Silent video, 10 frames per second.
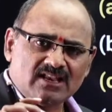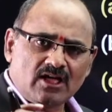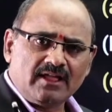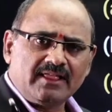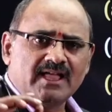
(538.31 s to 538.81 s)

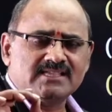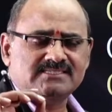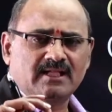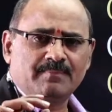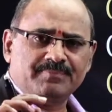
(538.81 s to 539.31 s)
long as
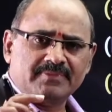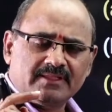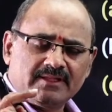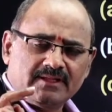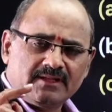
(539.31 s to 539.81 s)
the
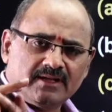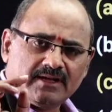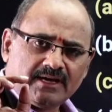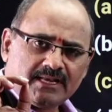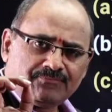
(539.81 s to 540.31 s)

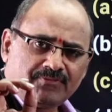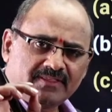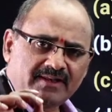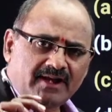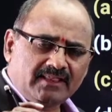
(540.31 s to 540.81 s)

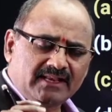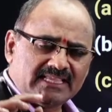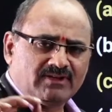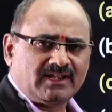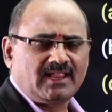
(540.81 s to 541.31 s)
refrigerator
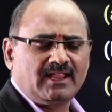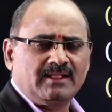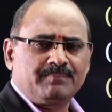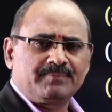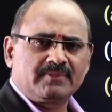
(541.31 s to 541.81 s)
is working,